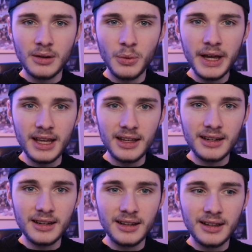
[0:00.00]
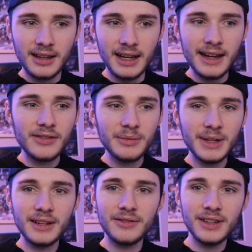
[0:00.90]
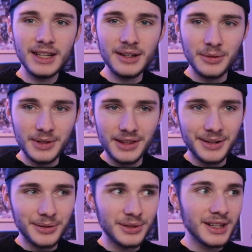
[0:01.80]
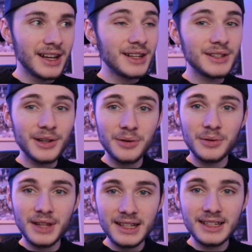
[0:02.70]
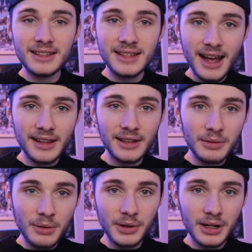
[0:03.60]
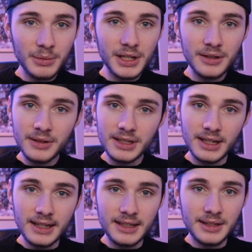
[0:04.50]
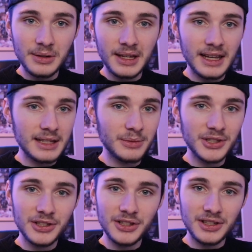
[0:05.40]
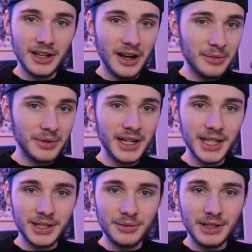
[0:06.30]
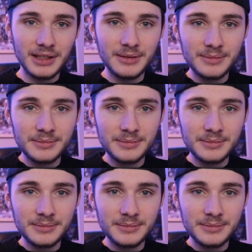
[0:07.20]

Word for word: wait, I never made a video with those, so that's exactly what we're going to be doing today, so I guess we should just hop right into it.